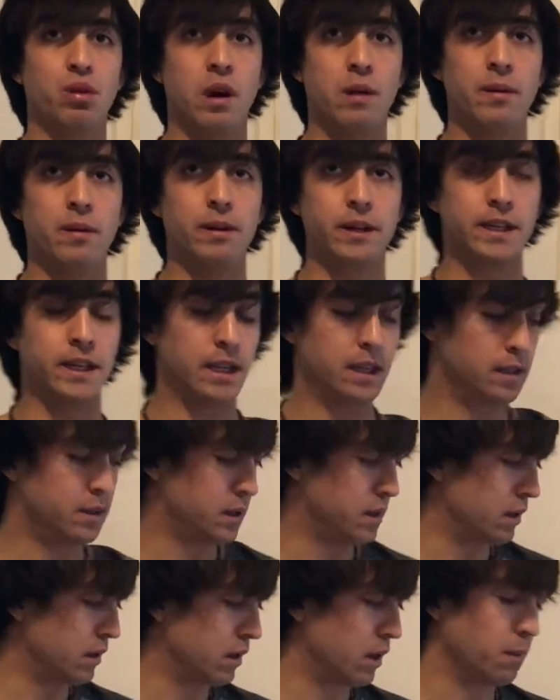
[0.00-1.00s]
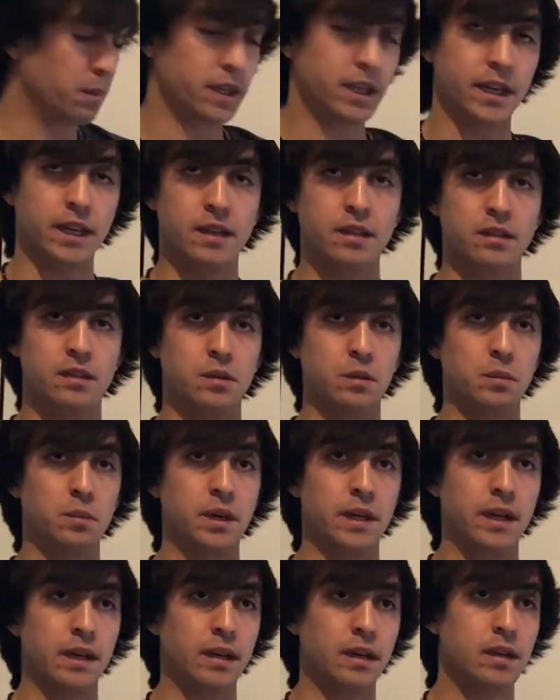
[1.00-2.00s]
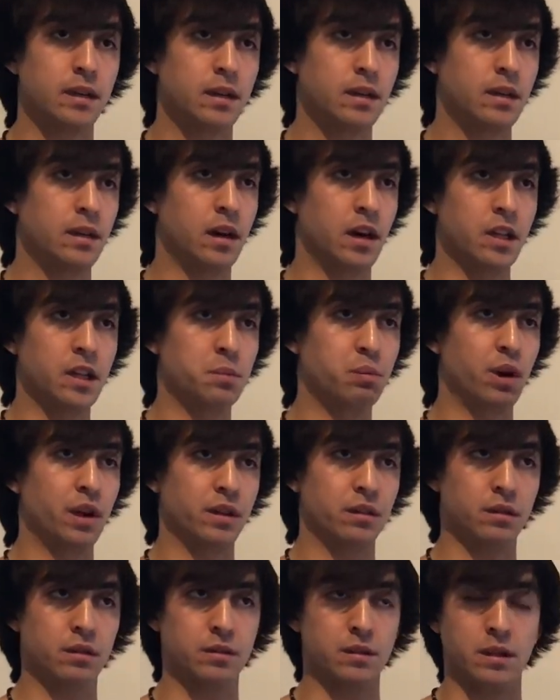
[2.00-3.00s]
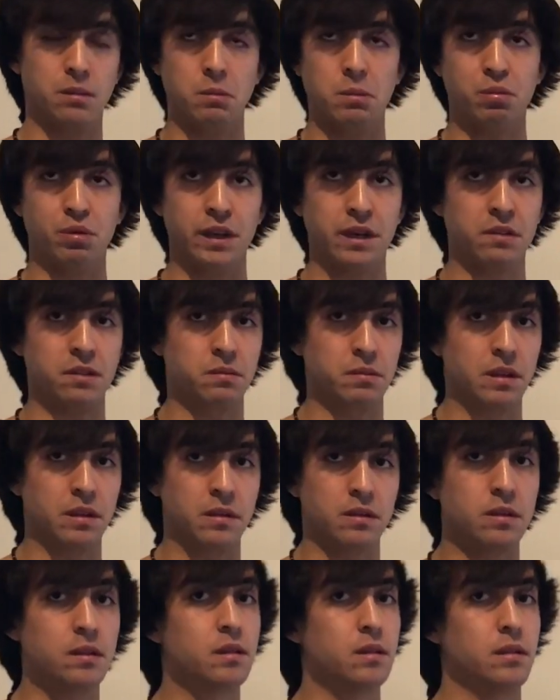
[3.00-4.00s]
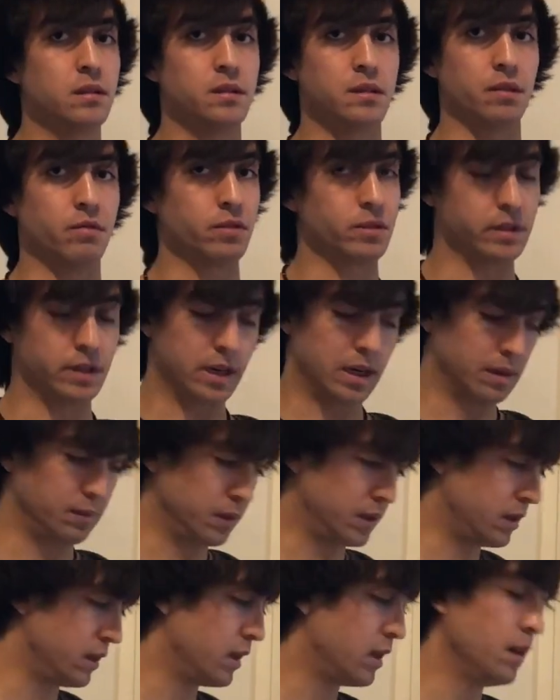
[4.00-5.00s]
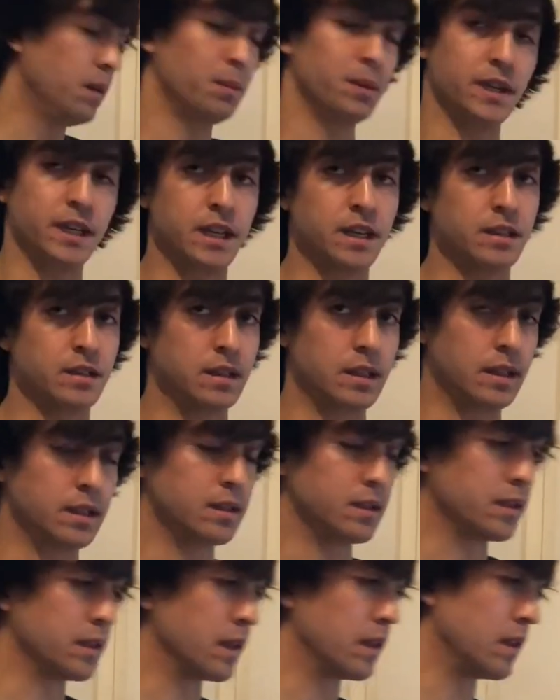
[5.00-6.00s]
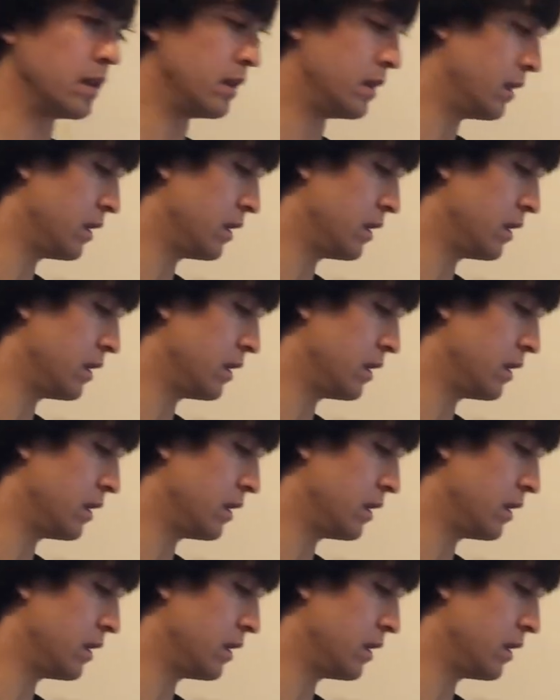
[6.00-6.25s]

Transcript: primary gun, so I'm gonna get into my other brother who's been playing with me several times. I'm gonna get into his gun.